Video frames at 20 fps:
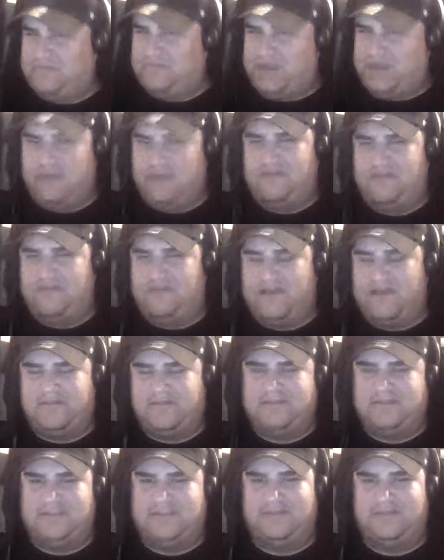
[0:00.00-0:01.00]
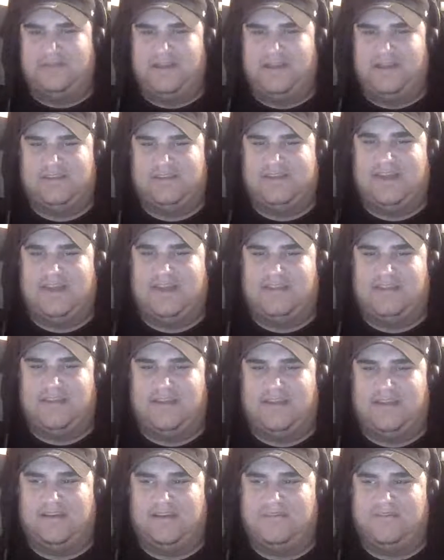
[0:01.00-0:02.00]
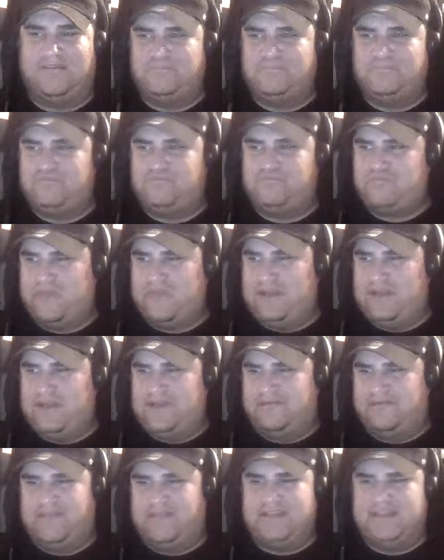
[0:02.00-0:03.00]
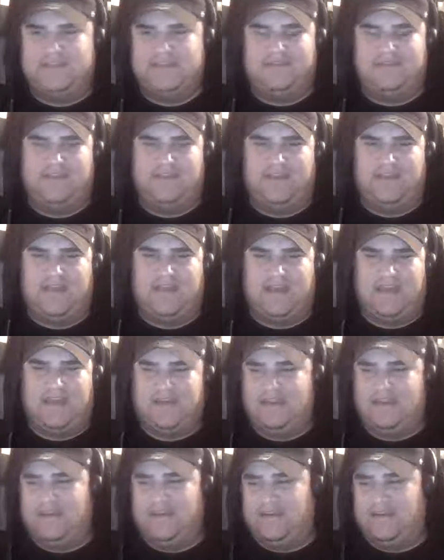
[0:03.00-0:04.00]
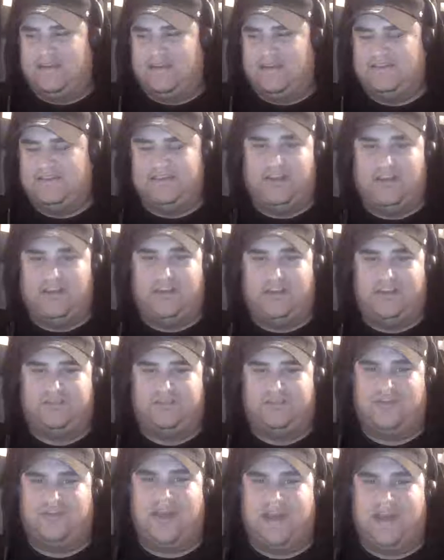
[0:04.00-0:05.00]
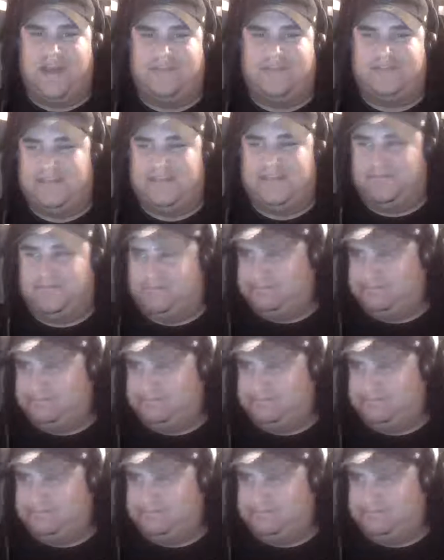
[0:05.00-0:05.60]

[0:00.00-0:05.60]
5 or 6 players out there defensively that can stall your drives and,